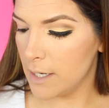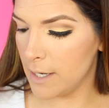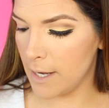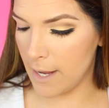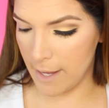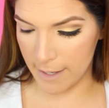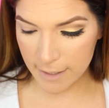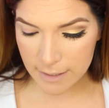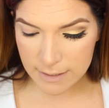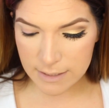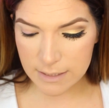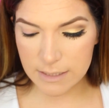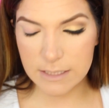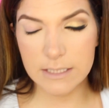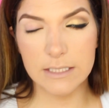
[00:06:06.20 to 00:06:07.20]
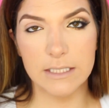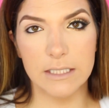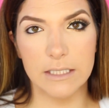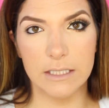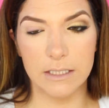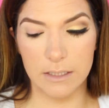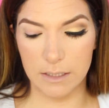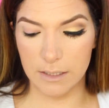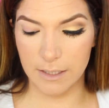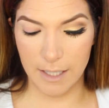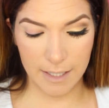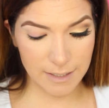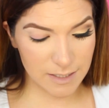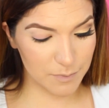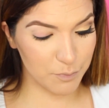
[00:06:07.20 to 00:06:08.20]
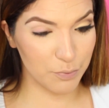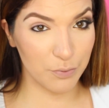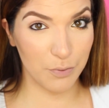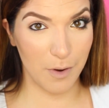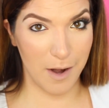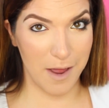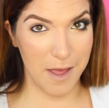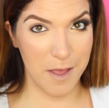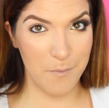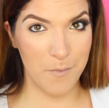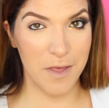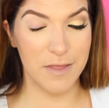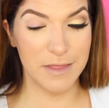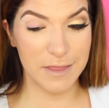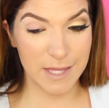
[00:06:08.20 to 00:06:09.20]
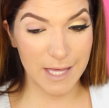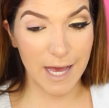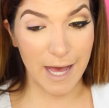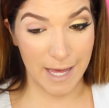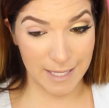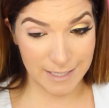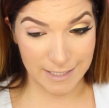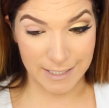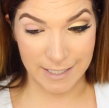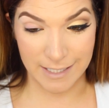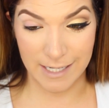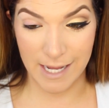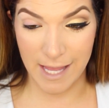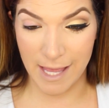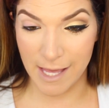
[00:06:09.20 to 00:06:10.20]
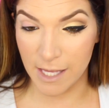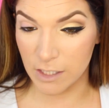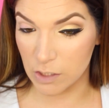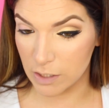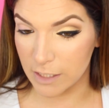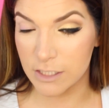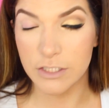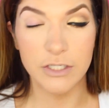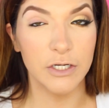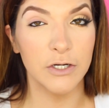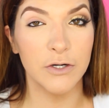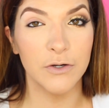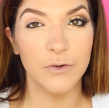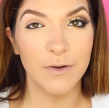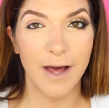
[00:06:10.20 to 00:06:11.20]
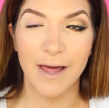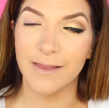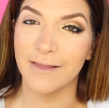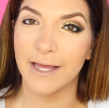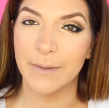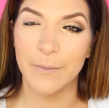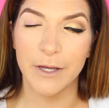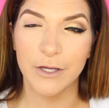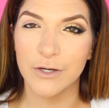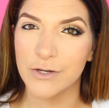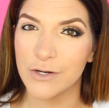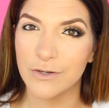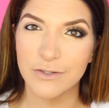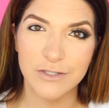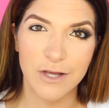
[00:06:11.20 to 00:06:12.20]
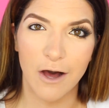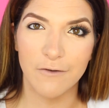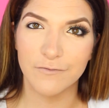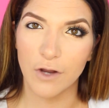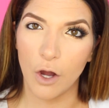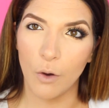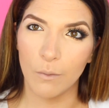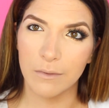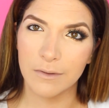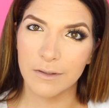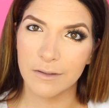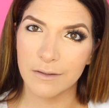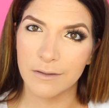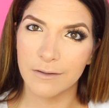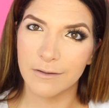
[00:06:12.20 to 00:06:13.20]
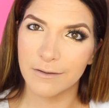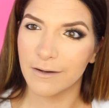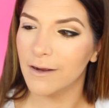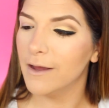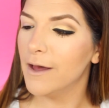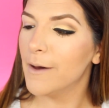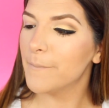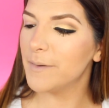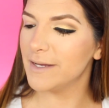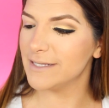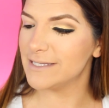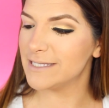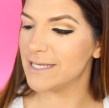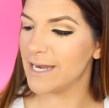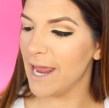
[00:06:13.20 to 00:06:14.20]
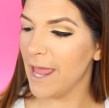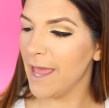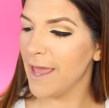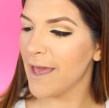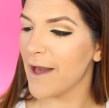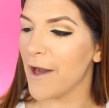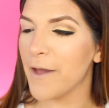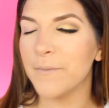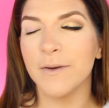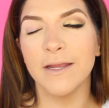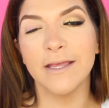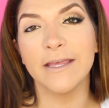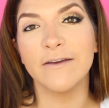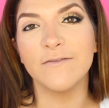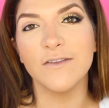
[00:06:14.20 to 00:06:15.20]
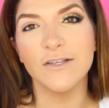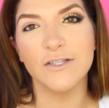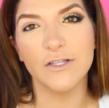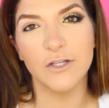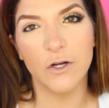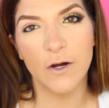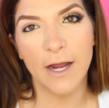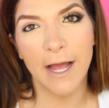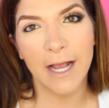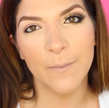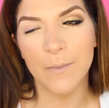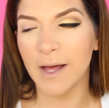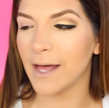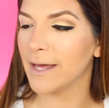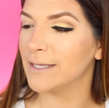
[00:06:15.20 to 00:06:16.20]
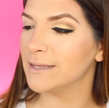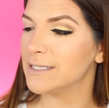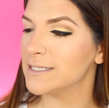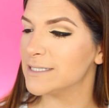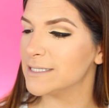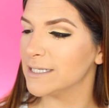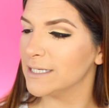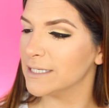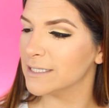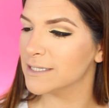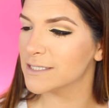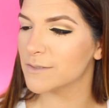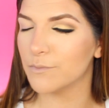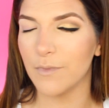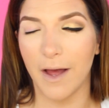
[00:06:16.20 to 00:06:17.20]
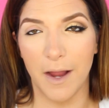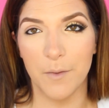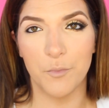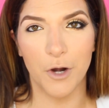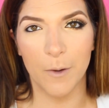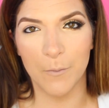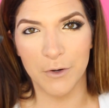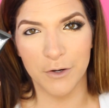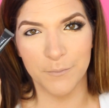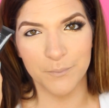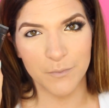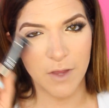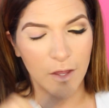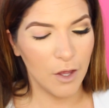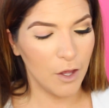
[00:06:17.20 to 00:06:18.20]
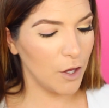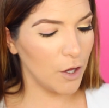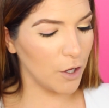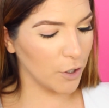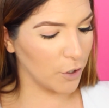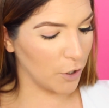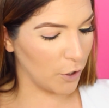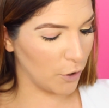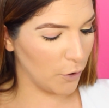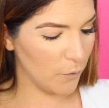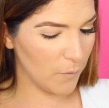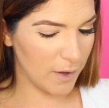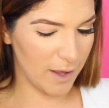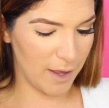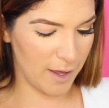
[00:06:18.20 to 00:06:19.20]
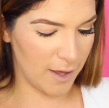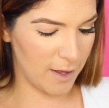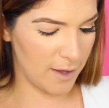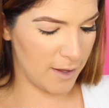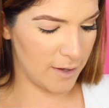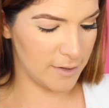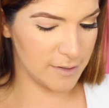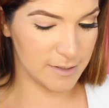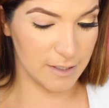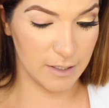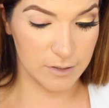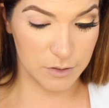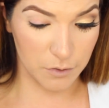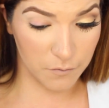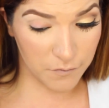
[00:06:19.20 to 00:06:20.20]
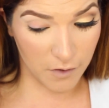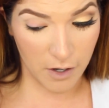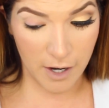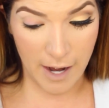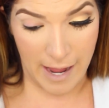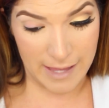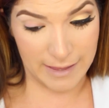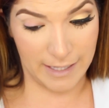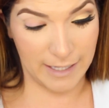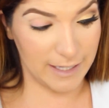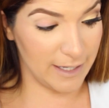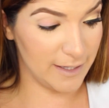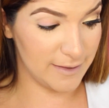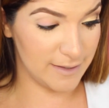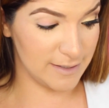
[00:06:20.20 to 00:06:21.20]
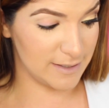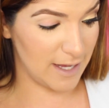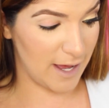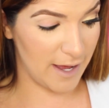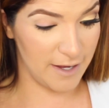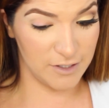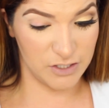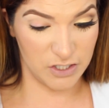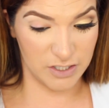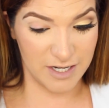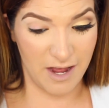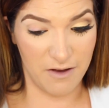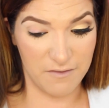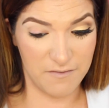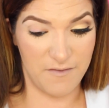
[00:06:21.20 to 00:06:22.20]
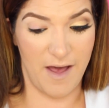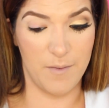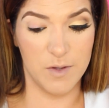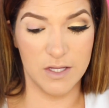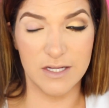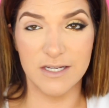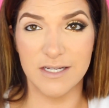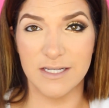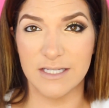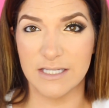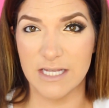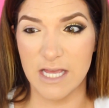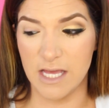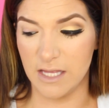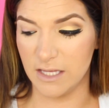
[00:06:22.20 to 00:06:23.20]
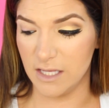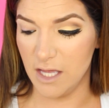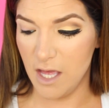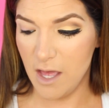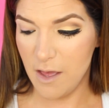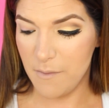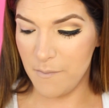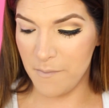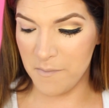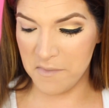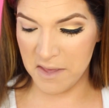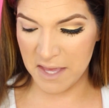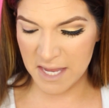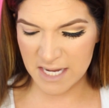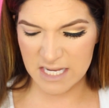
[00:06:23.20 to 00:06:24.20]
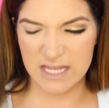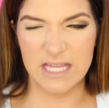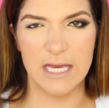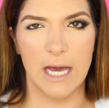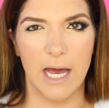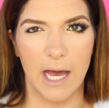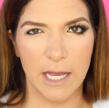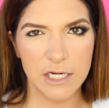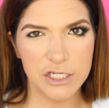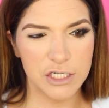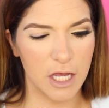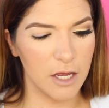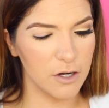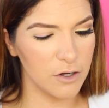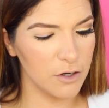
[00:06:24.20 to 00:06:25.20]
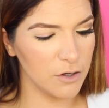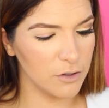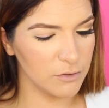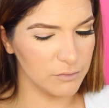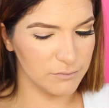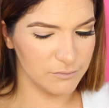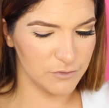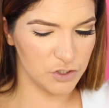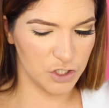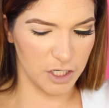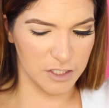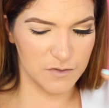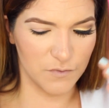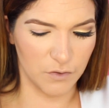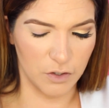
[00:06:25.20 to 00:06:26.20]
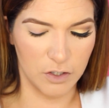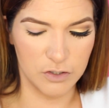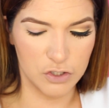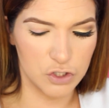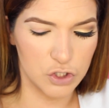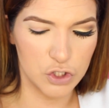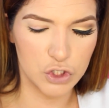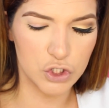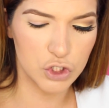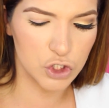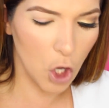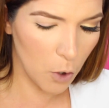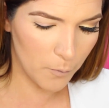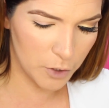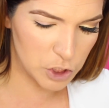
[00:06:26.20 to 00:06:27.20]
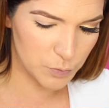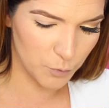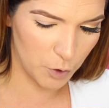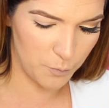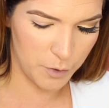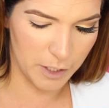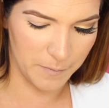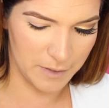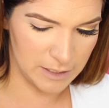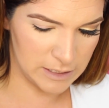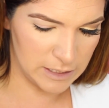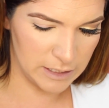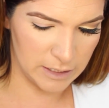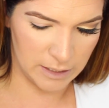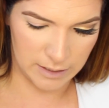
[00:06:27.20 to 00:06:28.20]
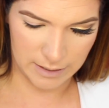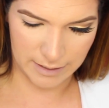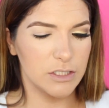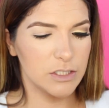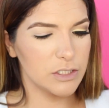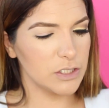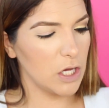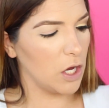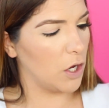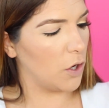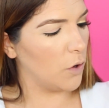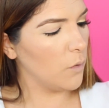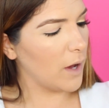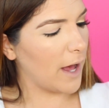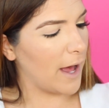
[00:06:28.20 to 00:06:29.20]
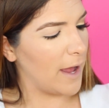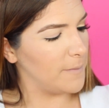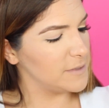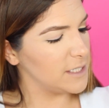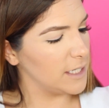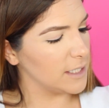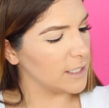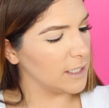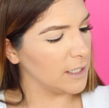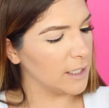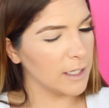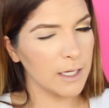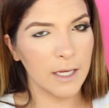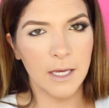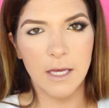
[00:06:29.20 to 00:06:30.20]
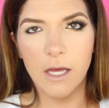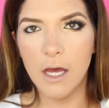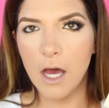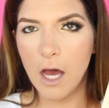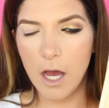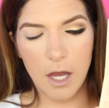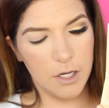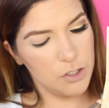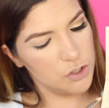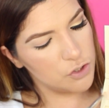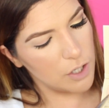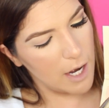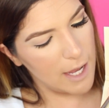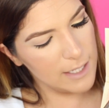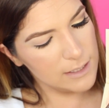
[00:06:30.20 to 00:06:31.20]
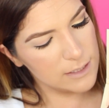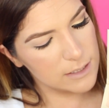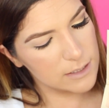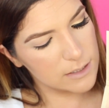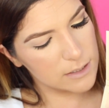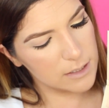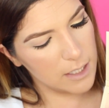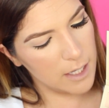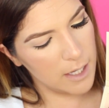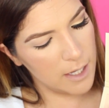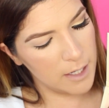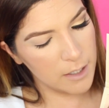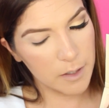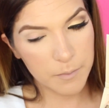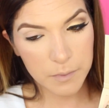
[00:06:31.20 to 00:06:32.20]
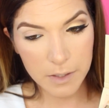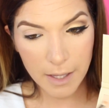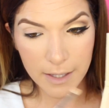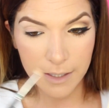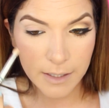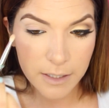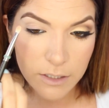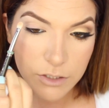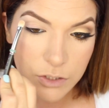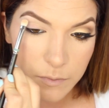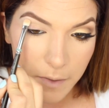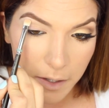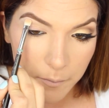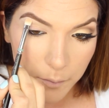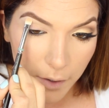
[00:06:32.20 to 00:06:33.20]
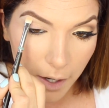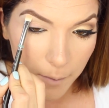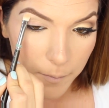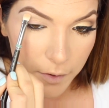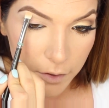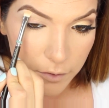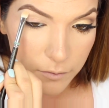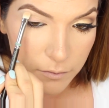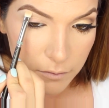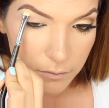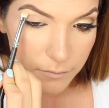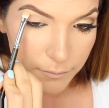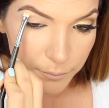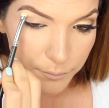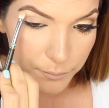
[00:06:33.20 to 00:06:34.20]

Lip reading: Next, let's prime the eyelid. And you guys know I like my good old soft but today I'm gonna give this LORAC behind the scenes eye primer a go. And so far I like it. This eye turned out fabulous. It made the eyeshadow transfer on so much more pigmented. So I'm taking Undressed and applying it to my brow bone.